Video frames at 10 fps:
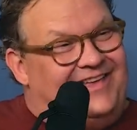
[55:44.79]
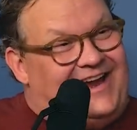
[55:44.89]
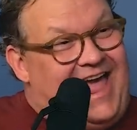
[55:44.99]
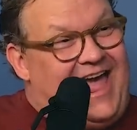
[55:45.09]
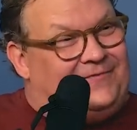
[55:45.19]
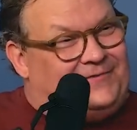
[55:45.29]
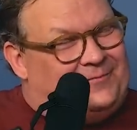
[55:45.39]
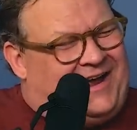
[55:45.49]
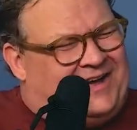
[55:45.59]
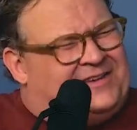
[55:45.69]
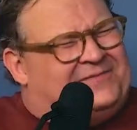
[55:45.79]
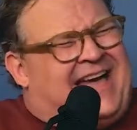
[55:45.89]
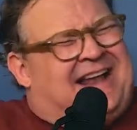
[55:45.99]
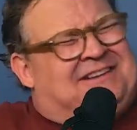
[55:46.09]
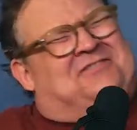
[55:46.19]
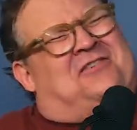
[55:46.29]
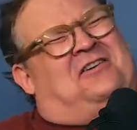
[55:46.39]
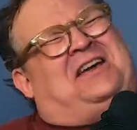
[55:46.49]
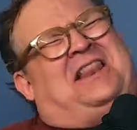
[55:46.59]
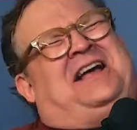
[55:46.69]
like aftermath of that is they're
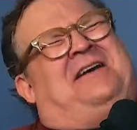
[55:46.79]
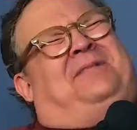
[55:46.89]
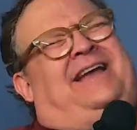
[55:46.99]
all getting up,